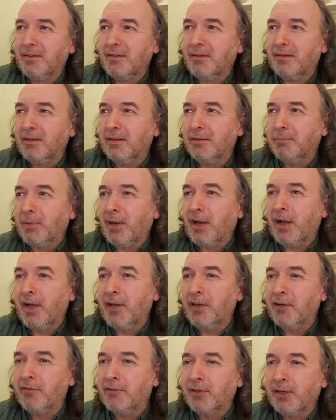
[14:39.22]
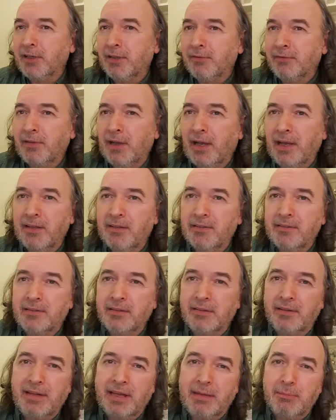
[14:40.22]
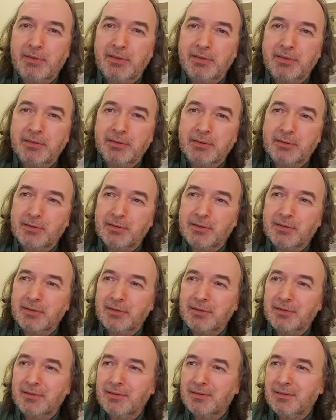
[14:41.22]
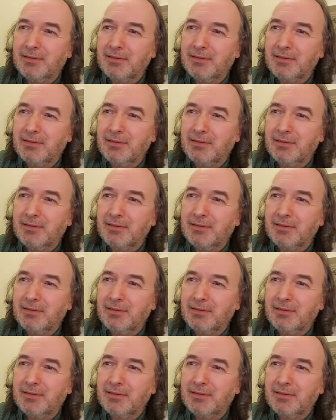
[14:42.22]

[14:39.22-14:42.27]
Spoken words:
The binary of knights and damsels